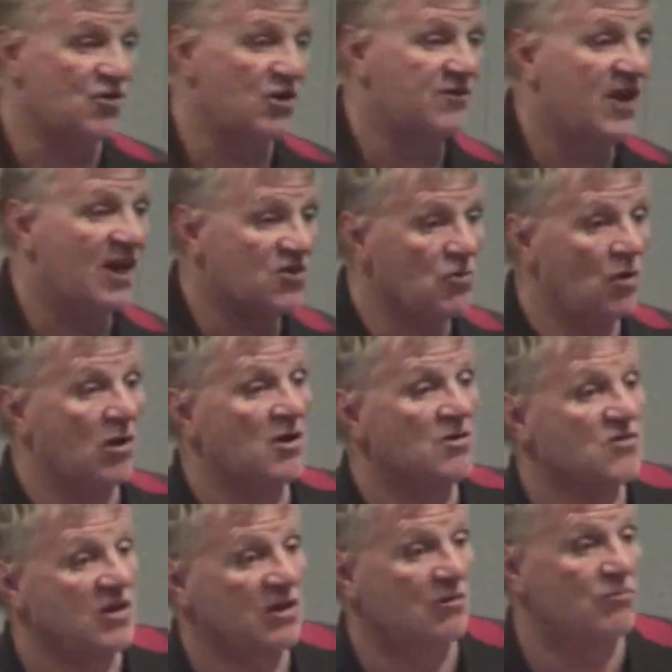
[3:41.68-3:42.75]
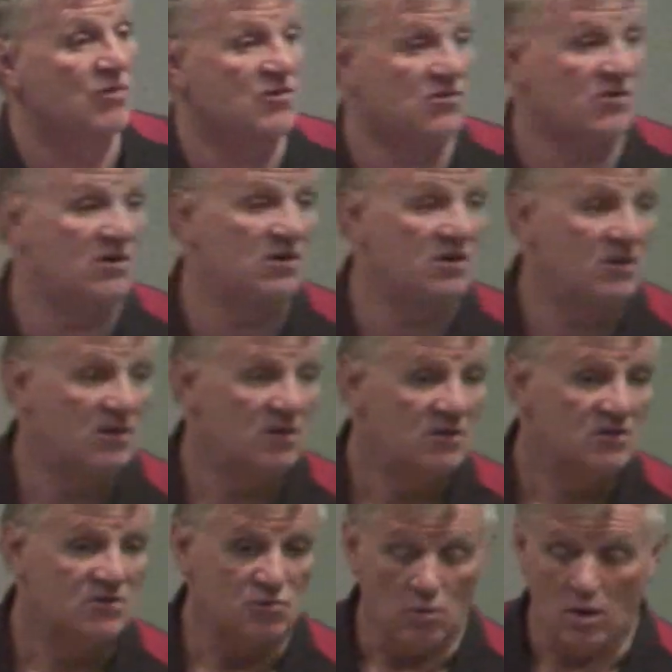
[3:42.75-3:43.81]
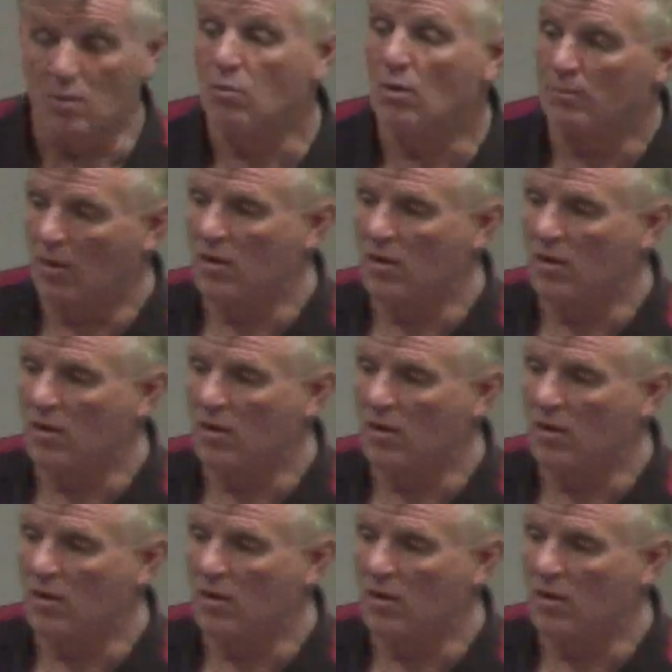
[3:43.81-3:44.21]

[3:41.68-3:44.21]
that's all I see in a risk. So in my